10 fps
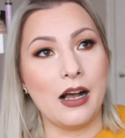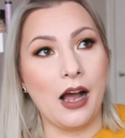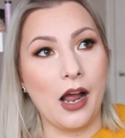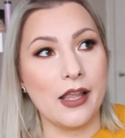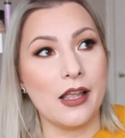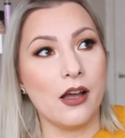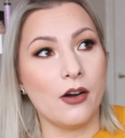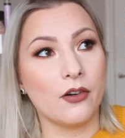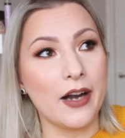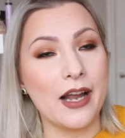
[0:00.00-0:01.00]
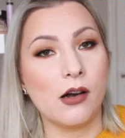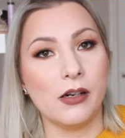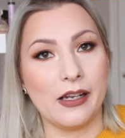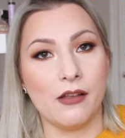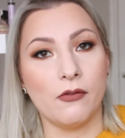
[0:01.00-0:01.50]
I
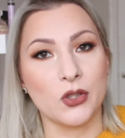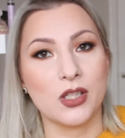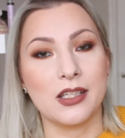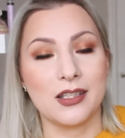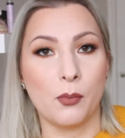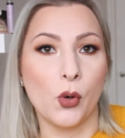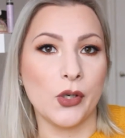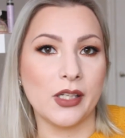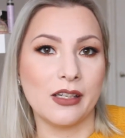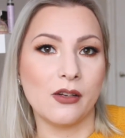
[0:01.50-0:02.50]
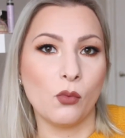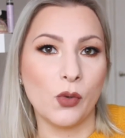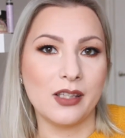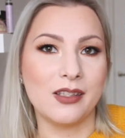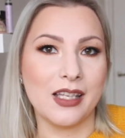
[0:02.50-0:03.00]
rarely was disappointed
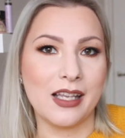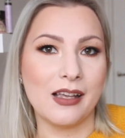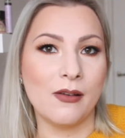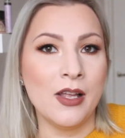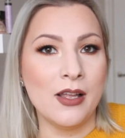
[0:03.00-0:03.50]
with the